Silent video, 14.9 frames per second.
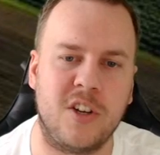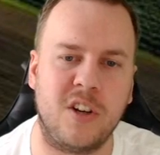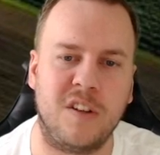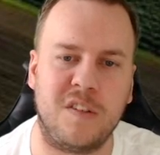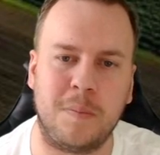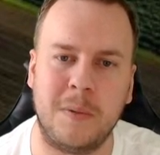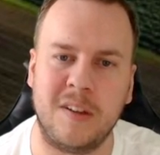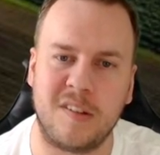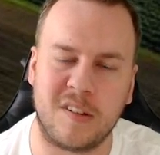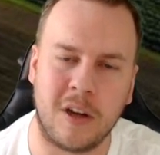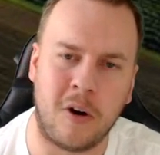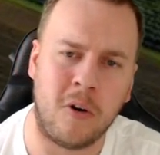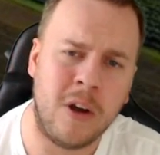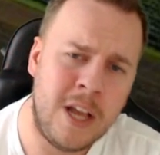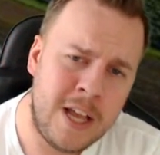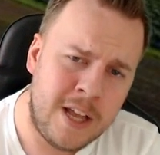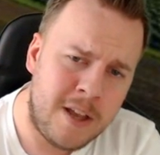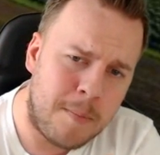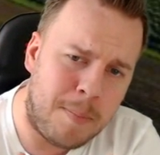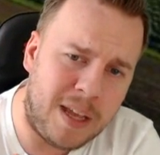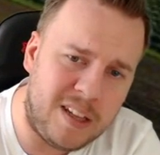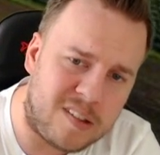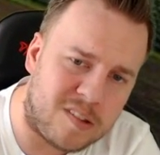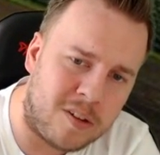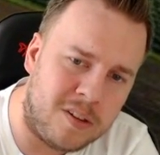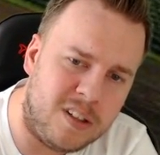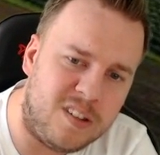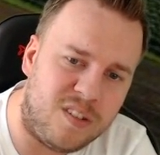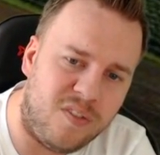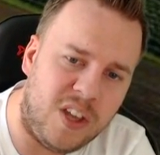short, and that's going to be
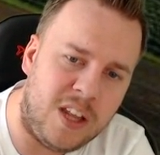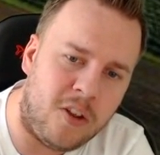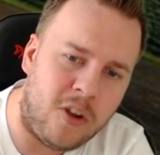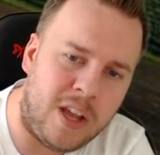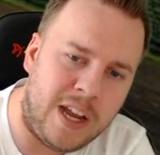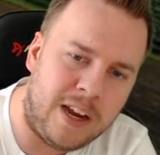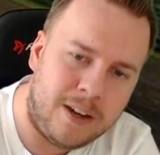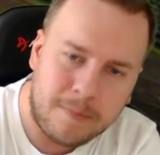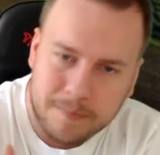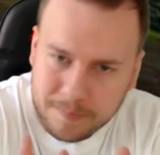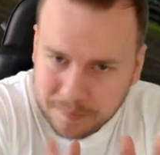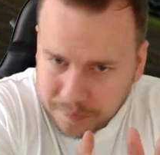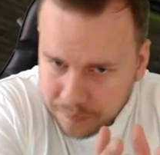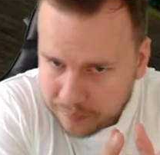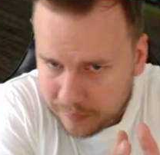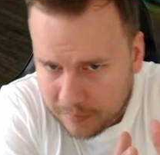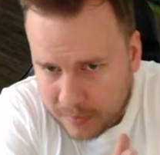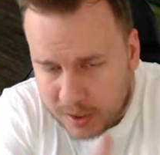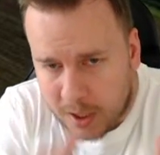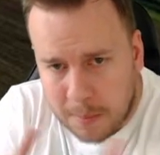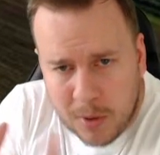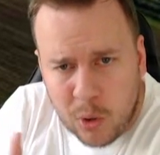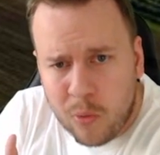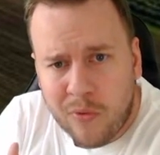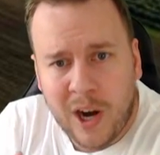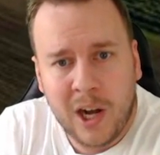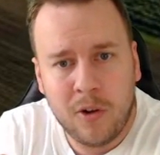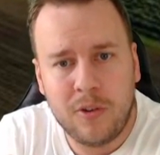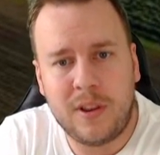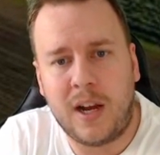difficult. Maximum distance with a 10%
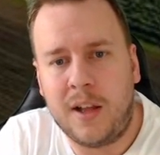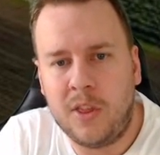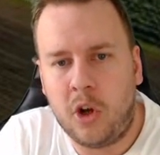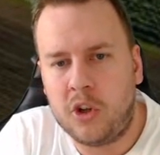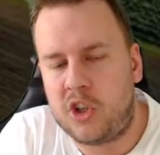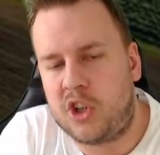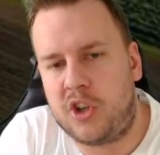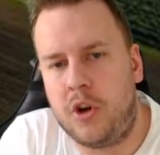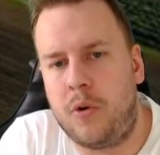over adjustment.